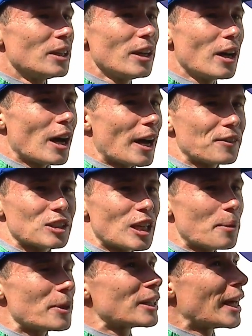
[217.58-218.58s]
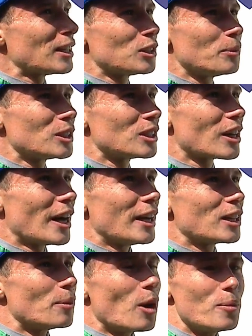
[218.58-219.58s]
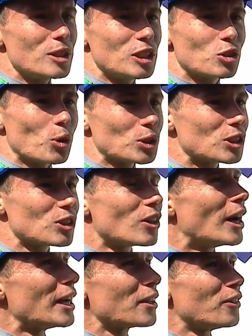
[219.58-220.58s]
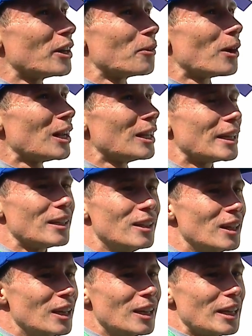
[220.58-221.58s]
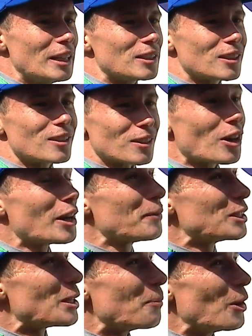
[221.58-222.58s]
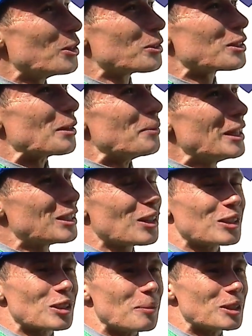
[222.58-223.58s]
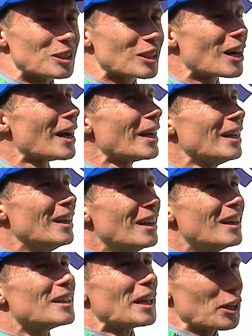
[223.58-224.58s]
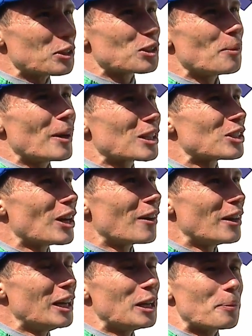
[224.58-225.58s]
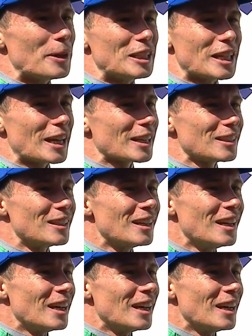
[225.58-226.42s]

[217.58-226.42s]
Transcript: Yeah, I have to say big thanks to Mr Gray. At the moment, his horses are running very well and he's throwing me some bones with some meat on. So, Mr Gray, thank you so much, sir. I really appreciate it.